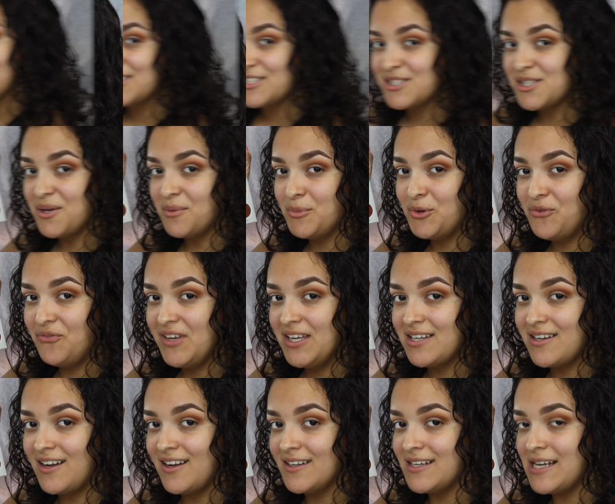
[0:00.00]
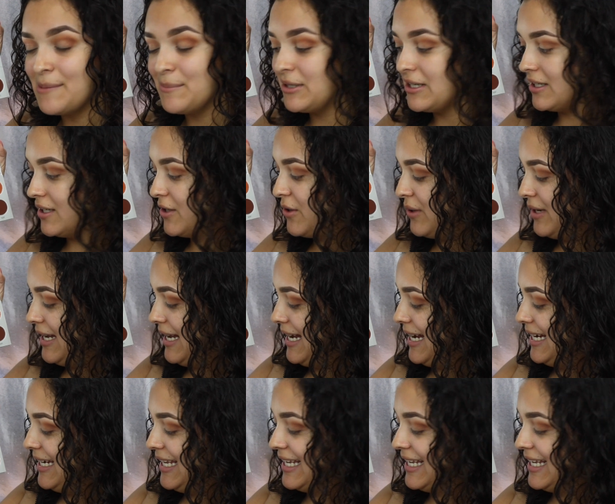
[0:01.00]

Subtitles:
So moving on, I'm gonna go ahead